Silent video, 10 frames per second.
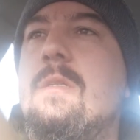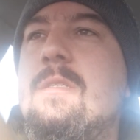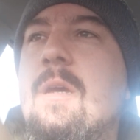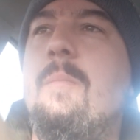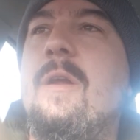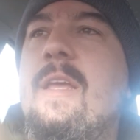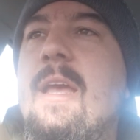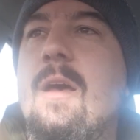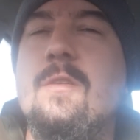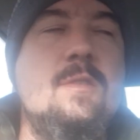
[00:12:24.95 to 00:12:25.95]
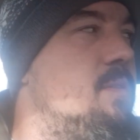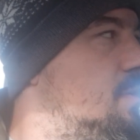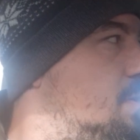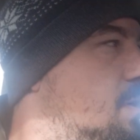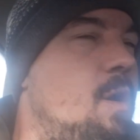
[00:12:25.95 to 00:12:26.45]
somebody else
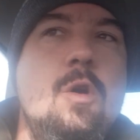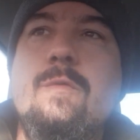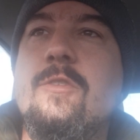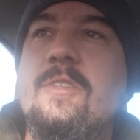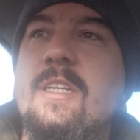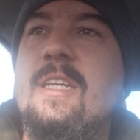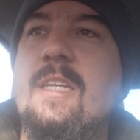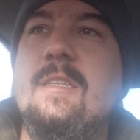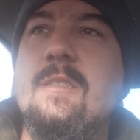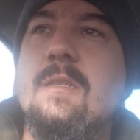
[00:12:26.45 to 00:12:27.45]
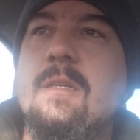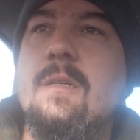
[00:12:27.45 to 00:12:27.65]
overseas